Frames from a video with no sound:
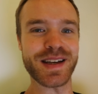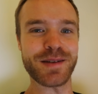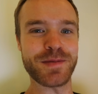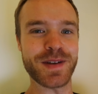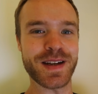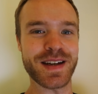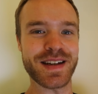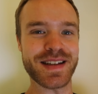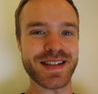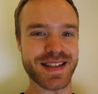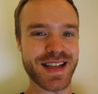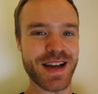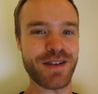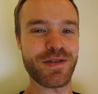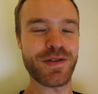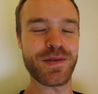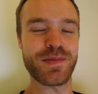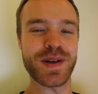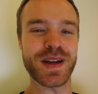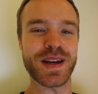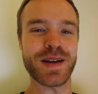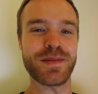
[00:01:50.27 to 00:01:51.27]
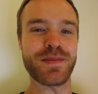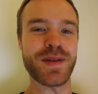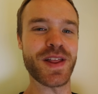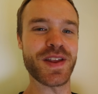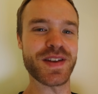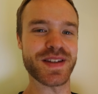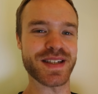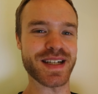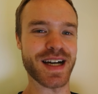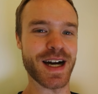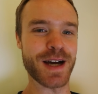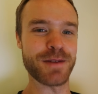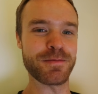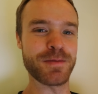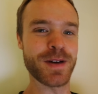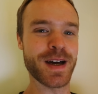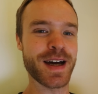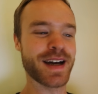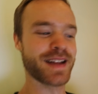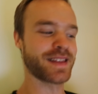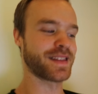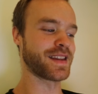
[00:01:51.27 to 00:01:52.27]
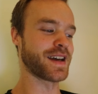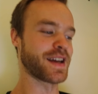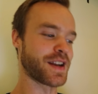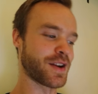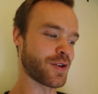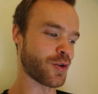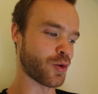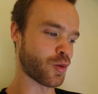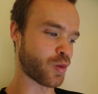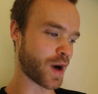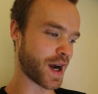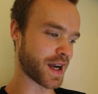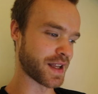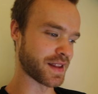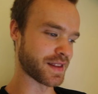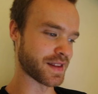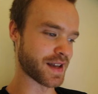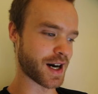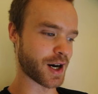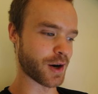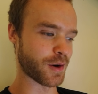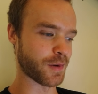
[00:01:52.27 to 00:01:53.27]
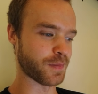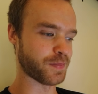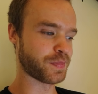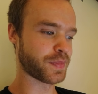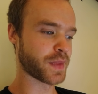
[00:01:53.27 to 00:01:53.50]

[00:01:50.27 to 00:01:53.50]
I mean, there's never been a better time than right now.